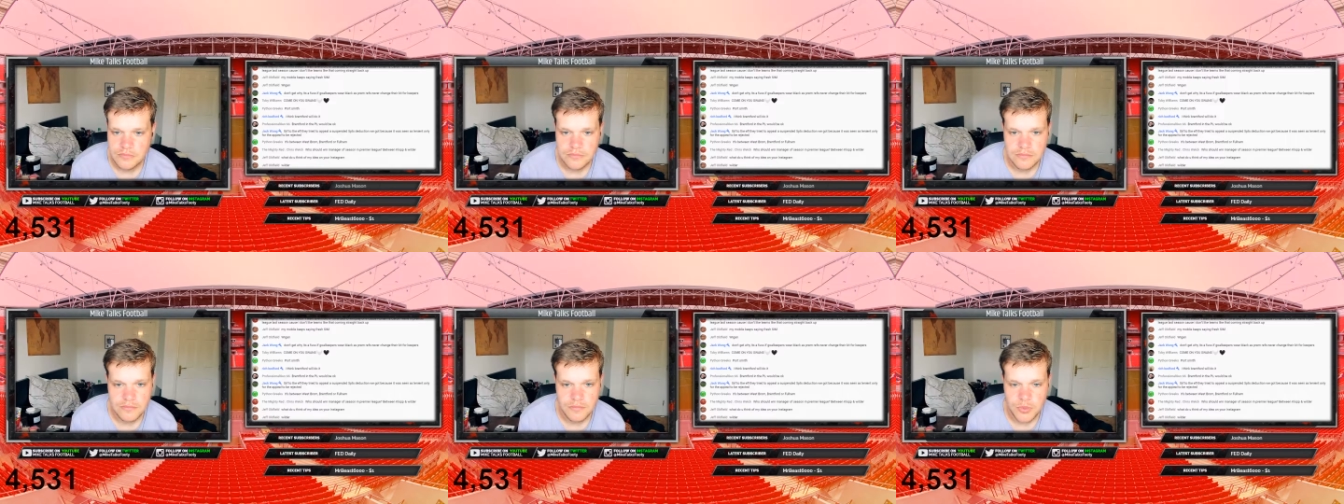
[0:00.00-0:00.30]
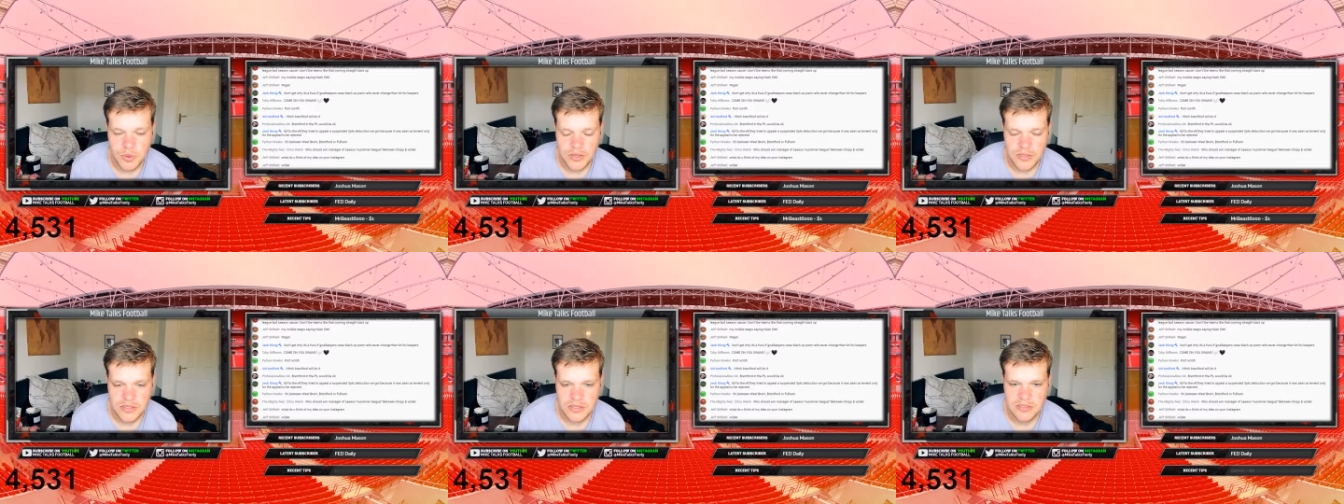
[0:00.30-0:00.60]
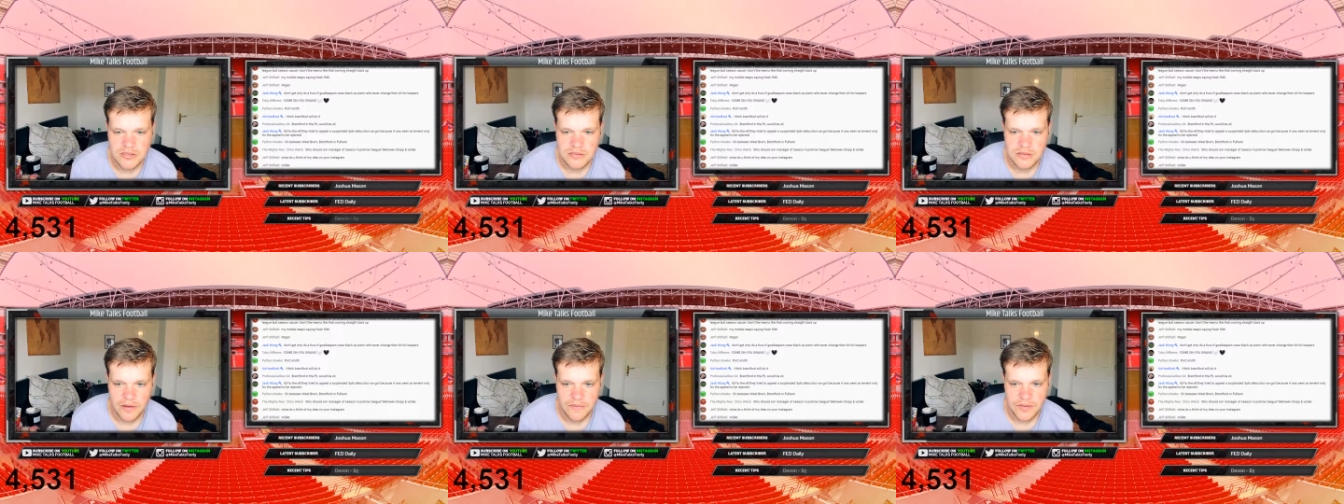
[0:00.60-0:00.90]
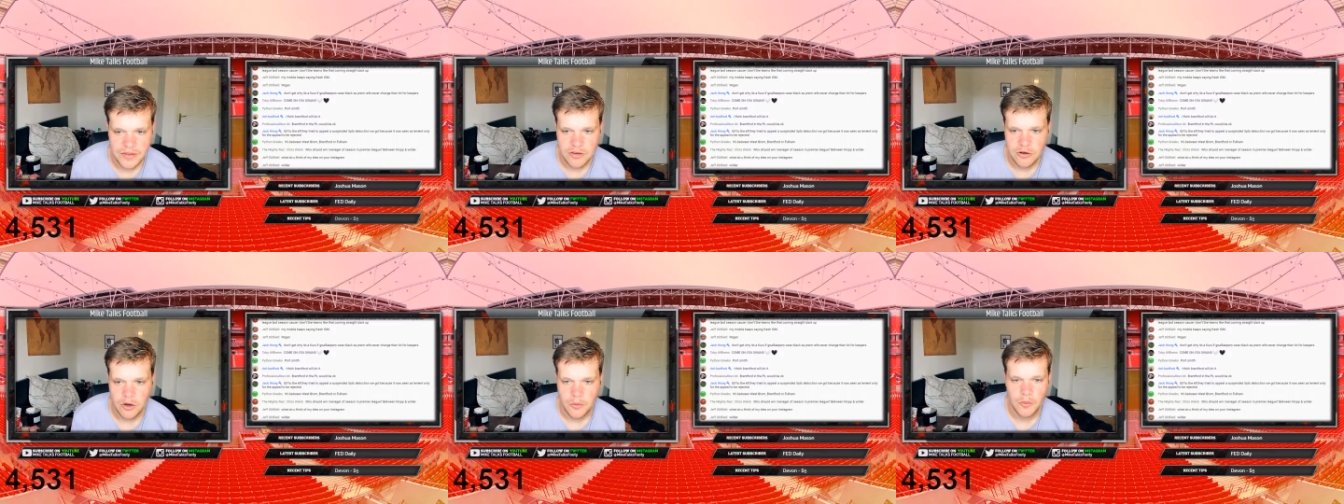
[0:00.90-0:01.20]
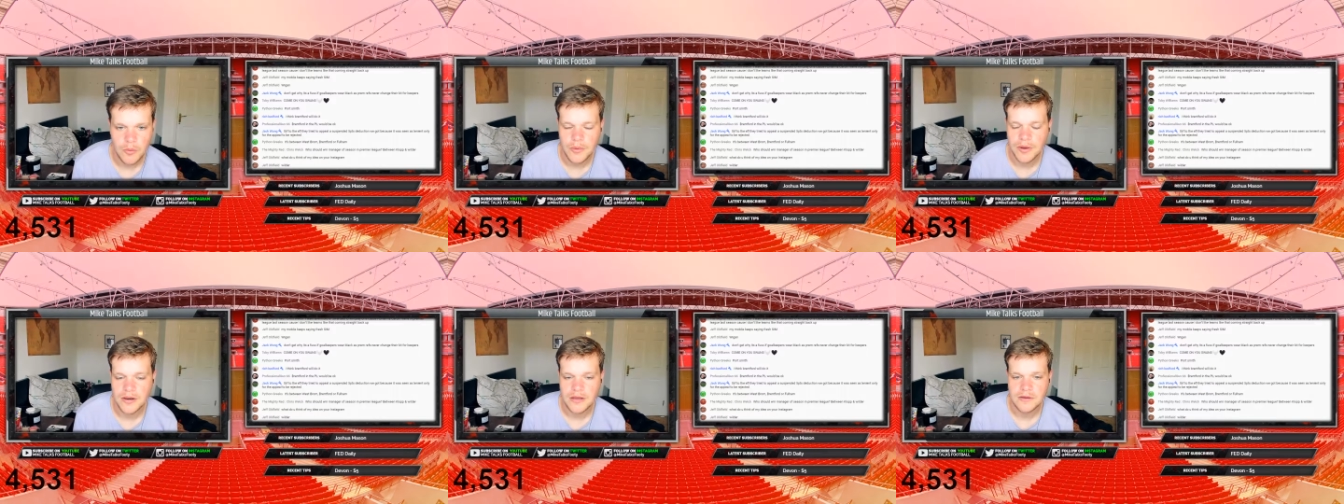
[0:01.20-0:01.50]
But I think Klopp
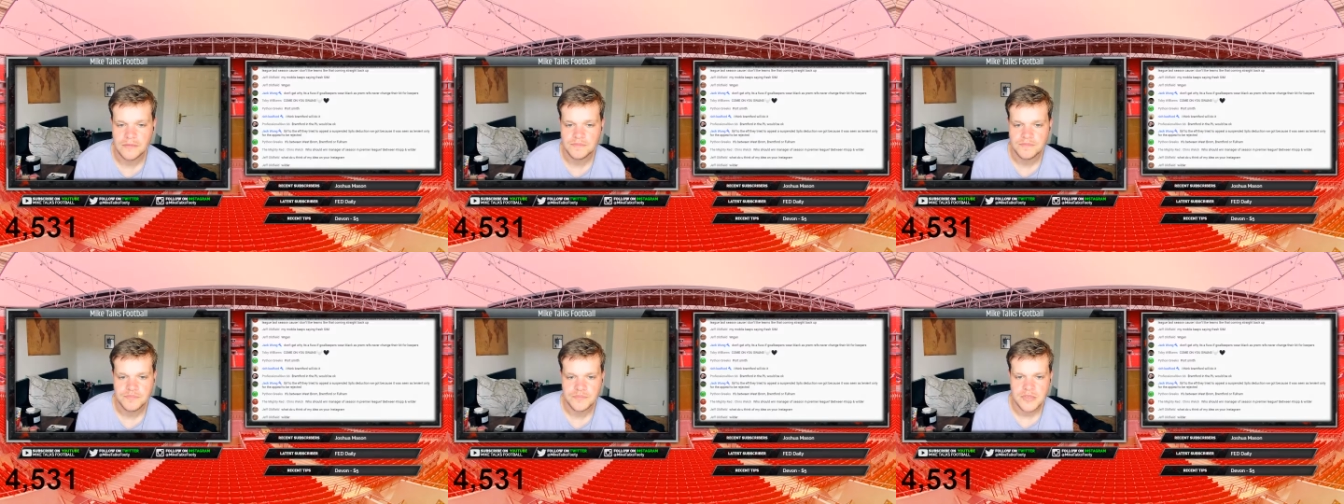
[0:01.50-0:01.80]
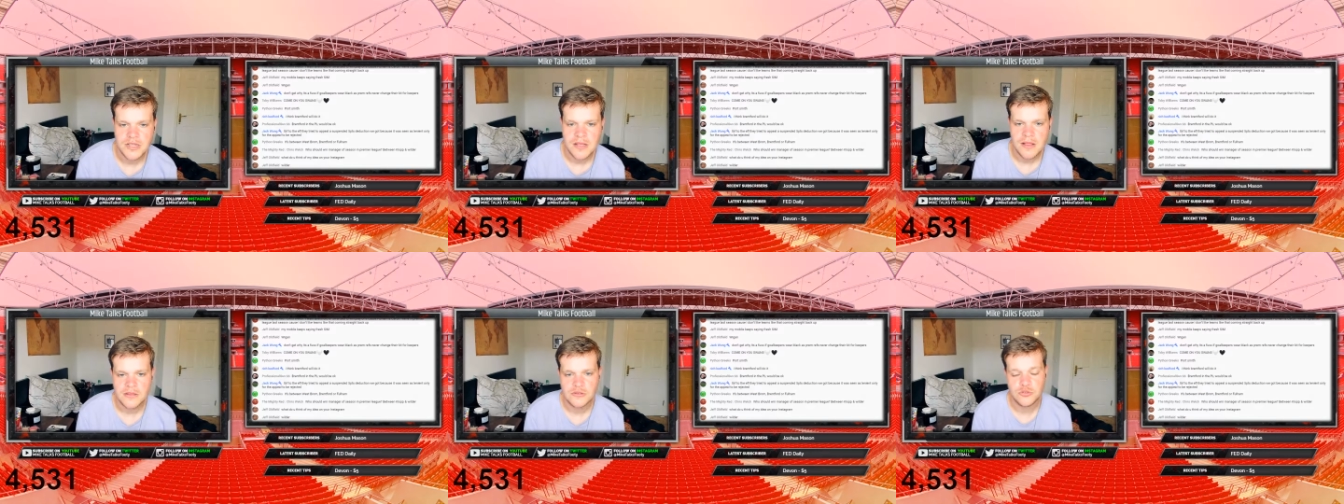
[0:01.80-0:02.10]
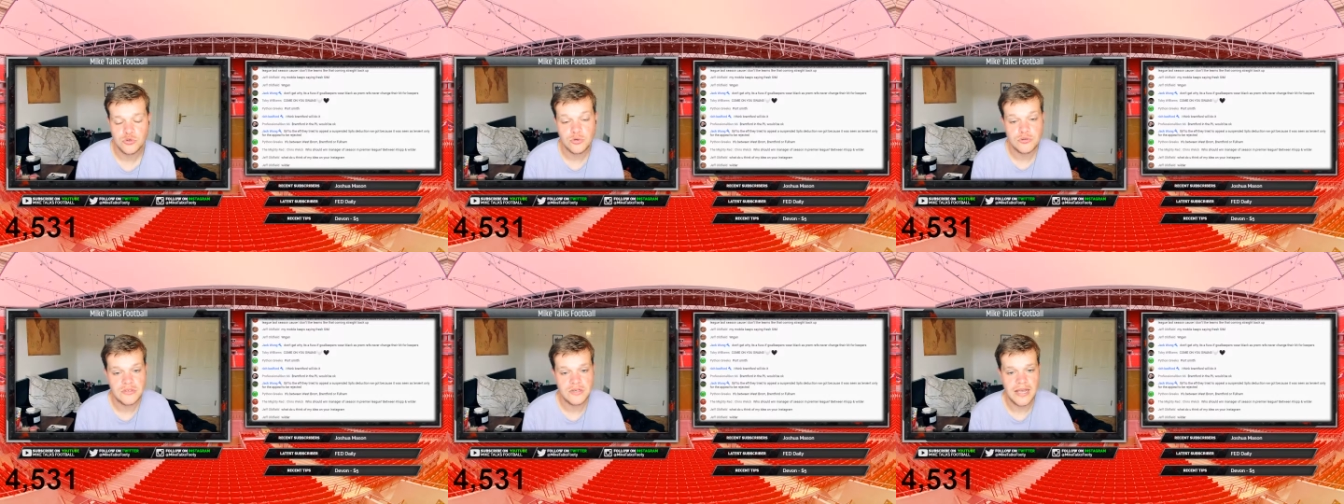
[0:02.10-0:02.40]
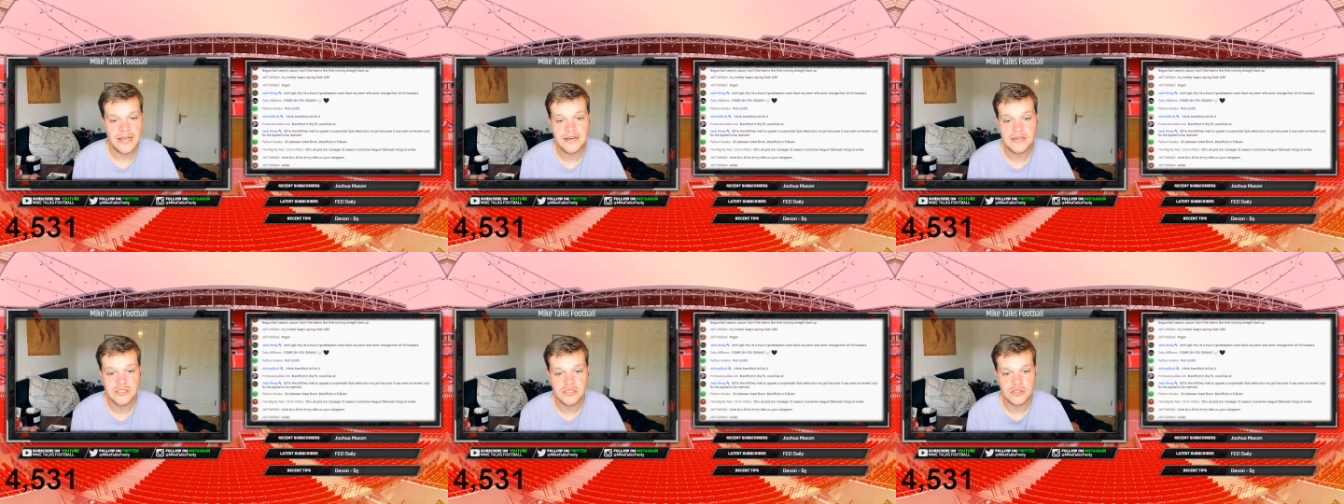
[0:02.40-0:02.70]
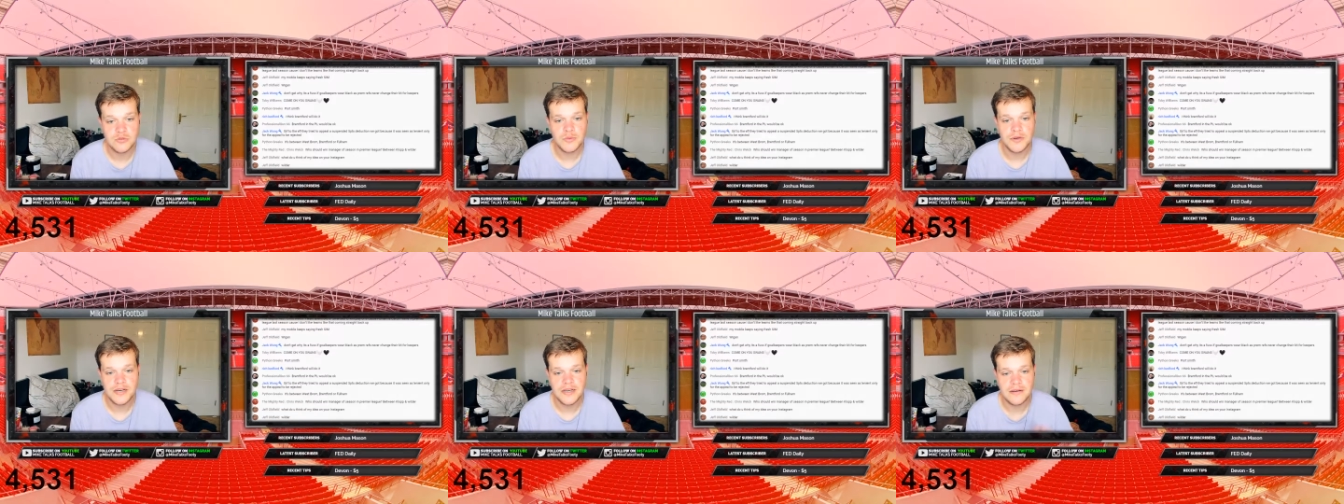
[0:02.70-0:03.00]
will win it. Jordan
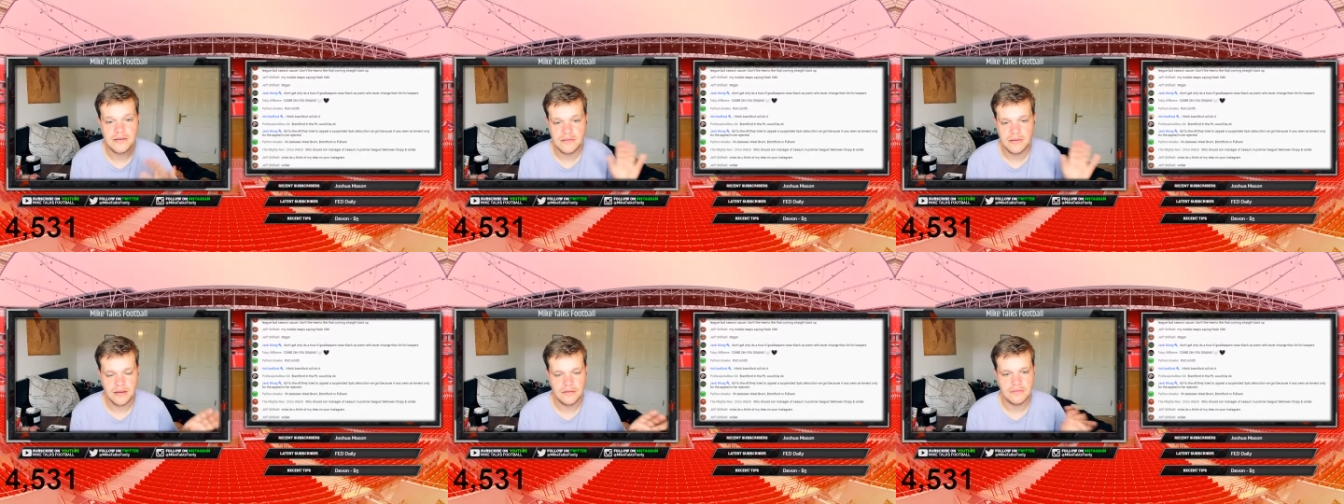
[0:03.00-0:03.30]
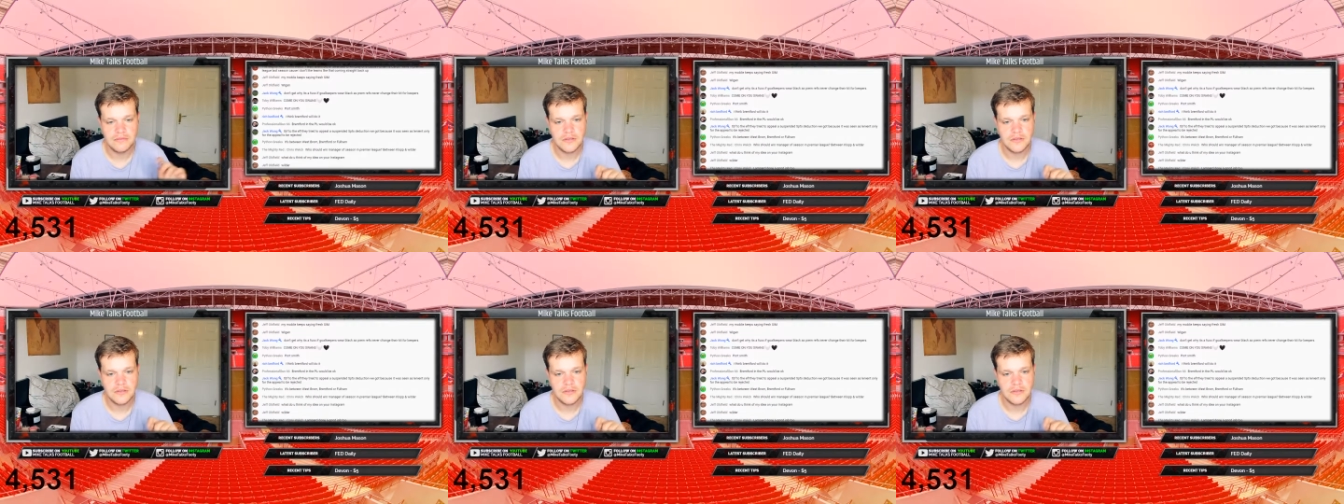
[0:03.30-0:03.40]
Henderson winning